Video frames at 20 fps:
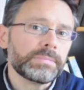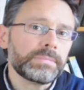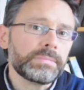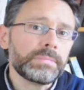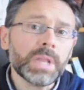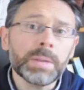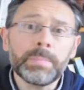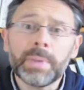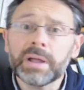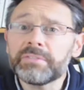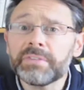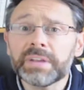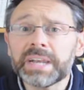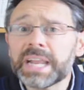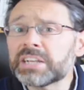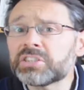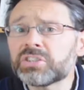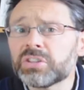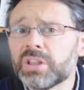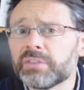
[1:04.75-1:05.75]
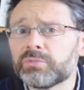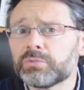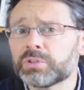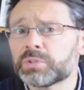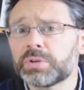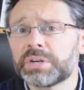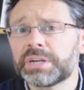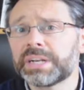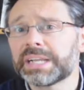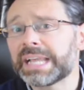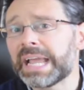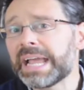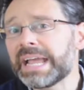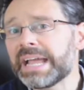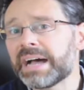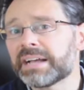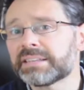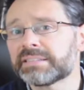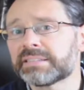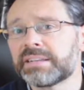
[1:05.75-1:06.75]
My financial life was put into
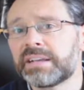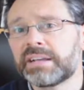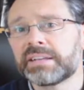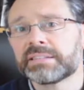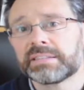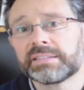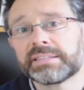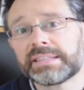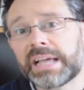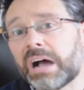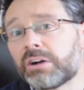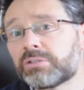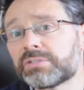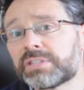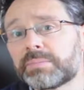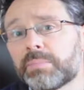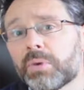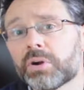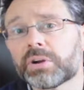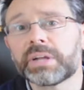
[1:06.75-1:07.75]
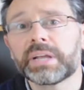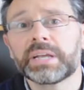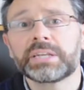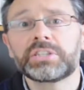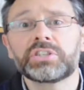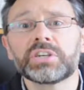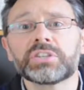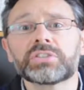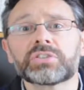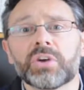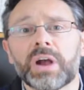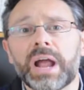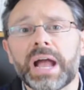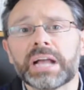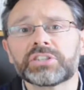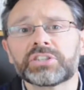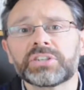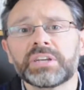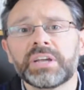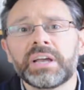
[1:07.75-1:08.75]
chaos, since the housing market had just
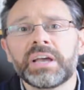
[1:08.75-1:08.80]
crashed,